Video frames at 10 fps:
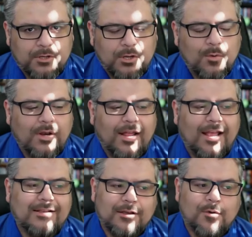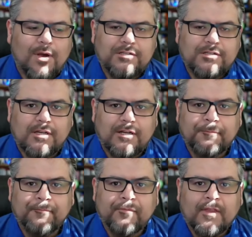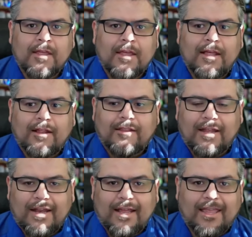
So you want to ask a question that